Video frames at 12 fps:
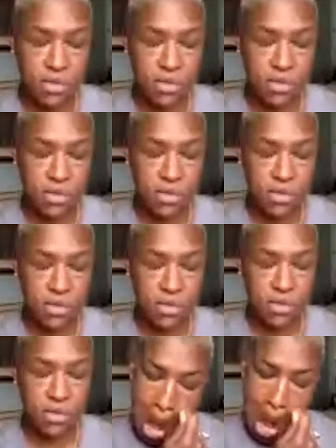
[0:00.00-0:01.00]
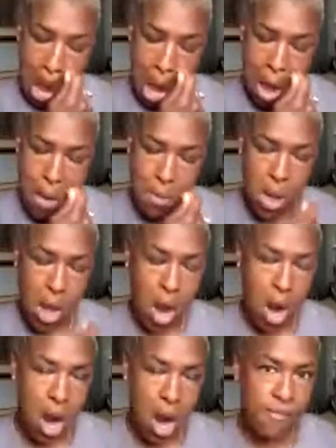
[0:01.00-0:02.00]
as well,
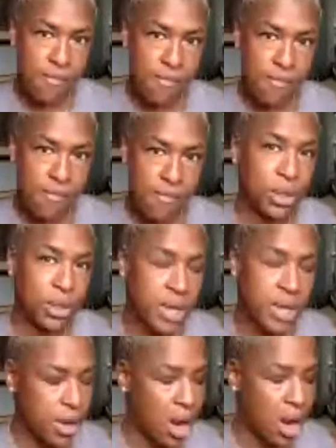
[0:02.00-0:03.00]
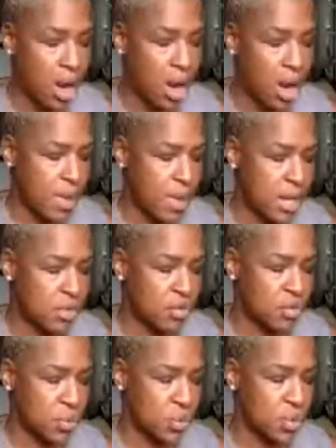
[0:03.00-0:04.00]
are valued at our
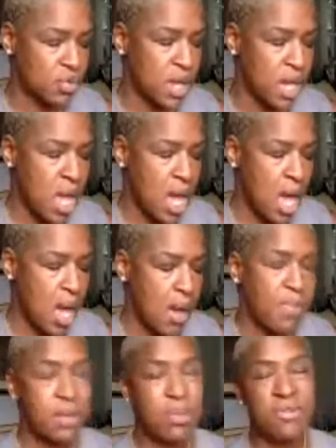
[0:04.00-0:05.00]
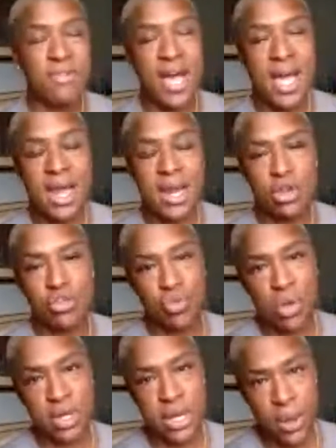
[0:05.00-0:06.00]
independent schools. They provide a
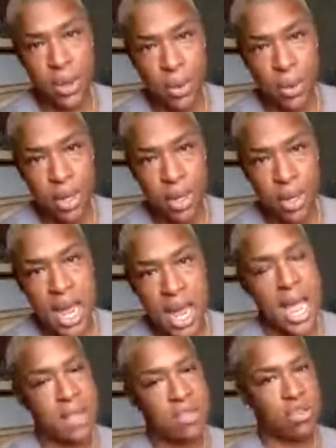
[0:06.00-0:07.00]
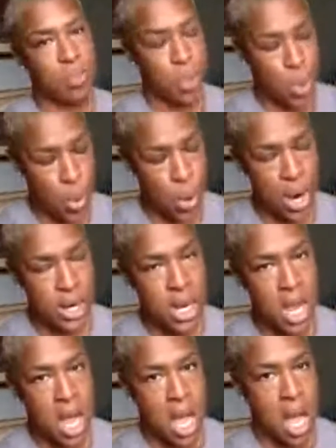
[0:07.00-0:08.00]
strong network and support
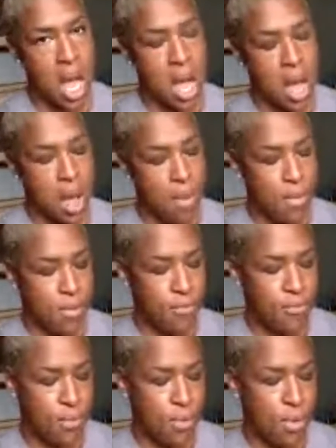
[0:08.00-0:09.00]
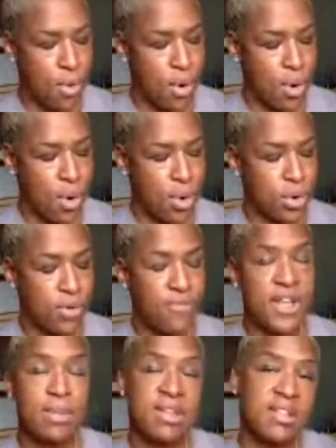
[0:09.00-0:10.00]
for your
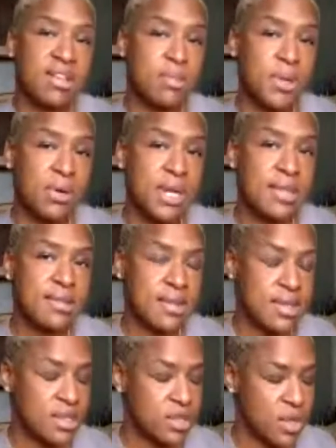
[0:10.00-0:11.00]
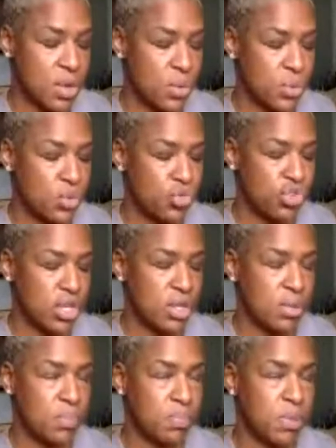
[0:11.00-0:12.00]
family's experiences. So you should
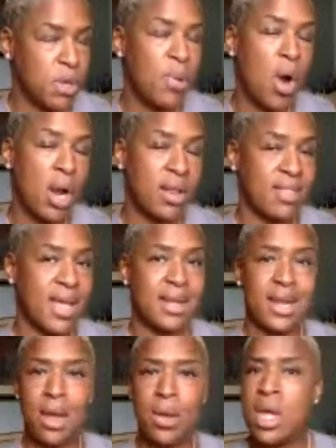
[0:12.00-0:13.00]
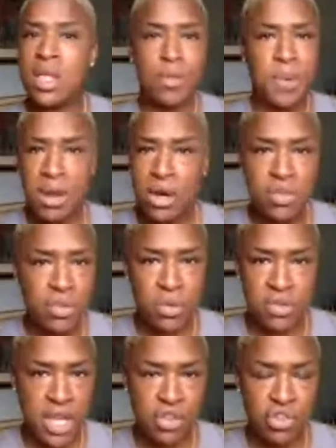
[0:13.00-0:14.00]
be a part of that. Now, the Parent
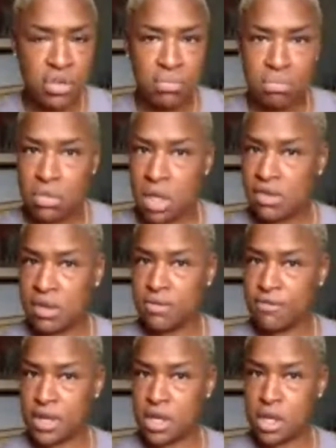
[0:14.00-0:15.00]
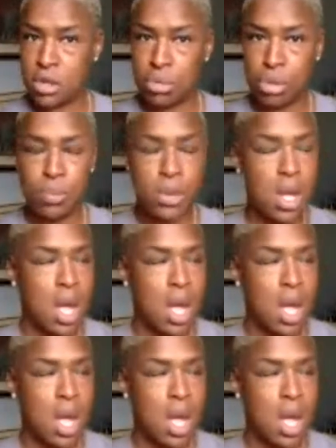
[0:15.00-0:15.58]
Association is an affinity group.